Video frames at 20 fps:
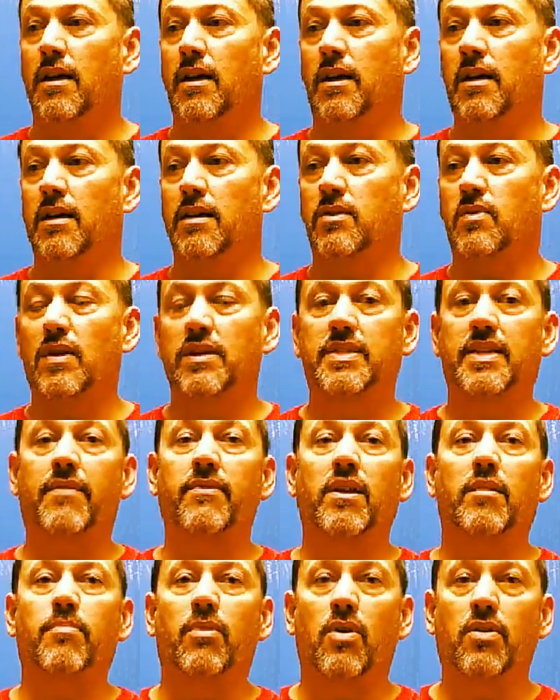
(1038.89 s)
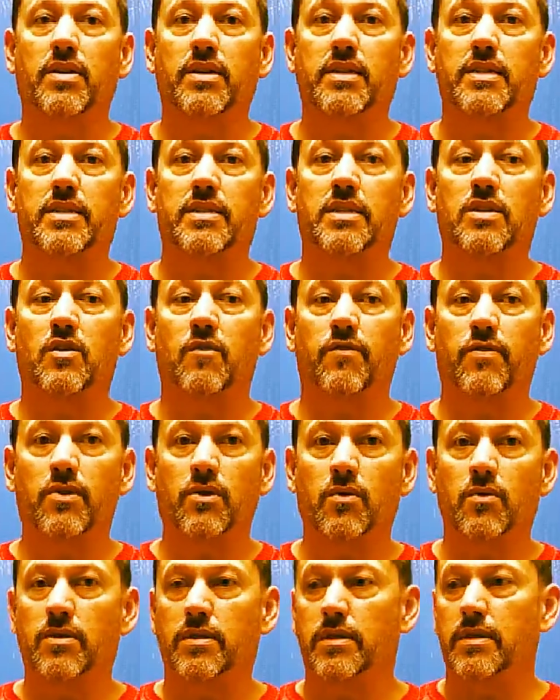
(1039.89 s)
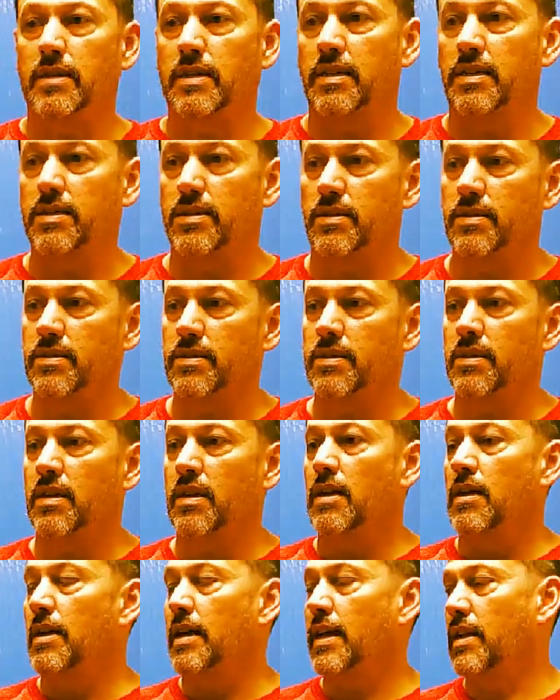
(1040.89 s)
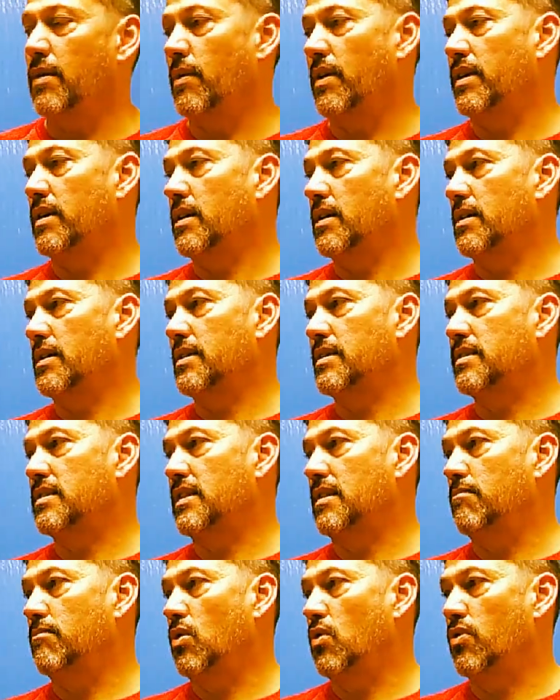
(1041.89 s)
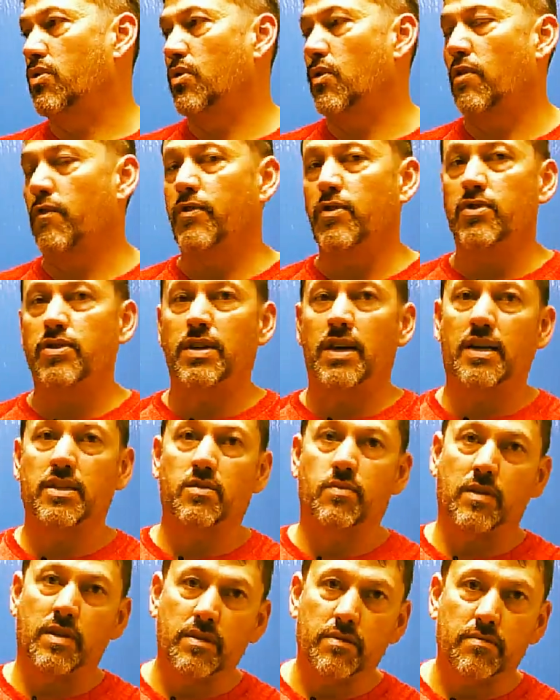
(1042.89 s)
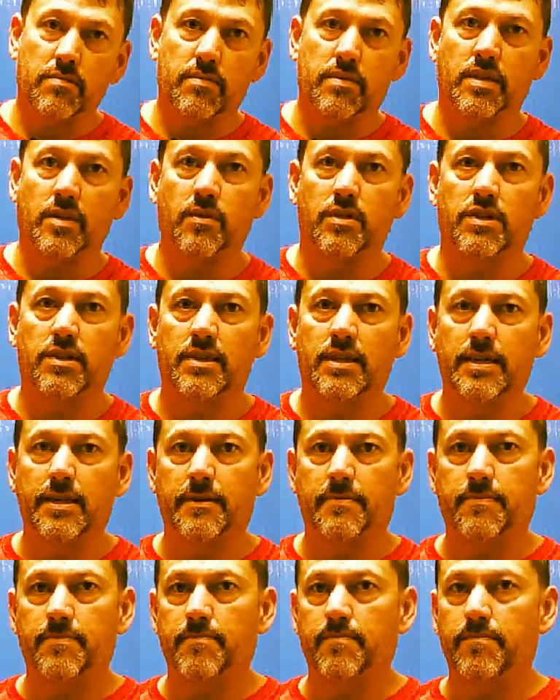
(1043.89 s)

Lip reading: So that's definitely a ball to consider for those conditions. Anyway, you're going to get to see Mo throw a few shots with it. See what you think.